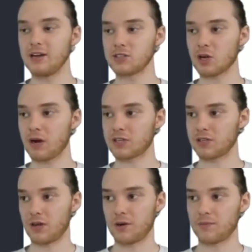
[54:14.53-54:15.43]
Here's the
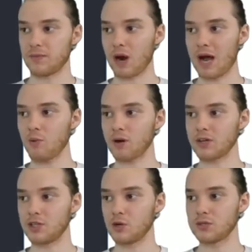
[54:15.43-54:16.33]
question though. What I want
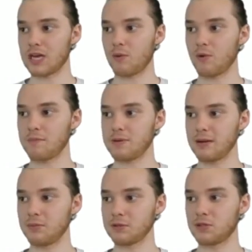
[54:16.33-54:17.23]
to do is I want to
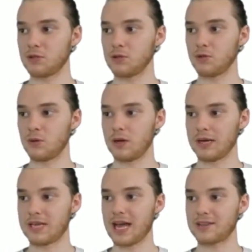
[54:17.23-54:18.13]
be able to
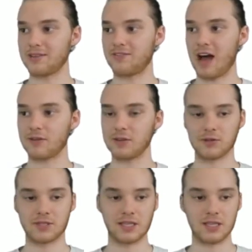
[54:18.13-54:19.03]
get the
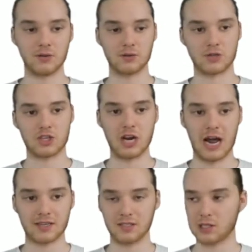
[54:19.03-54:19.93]
values that the user
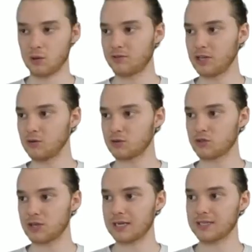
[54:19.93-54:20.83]
checks. So if the
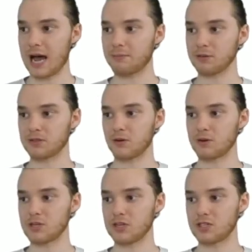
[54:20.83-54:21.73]
user checks apples and
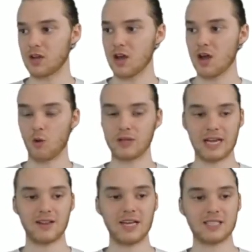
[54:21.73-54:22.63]
oranges, when
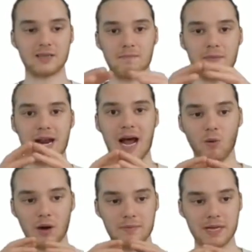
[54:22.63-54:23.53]
they click submit, I
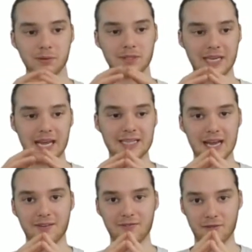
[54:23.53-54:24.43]
want to be able to get
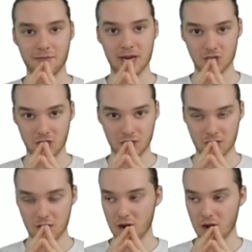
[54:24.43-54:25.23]
that information,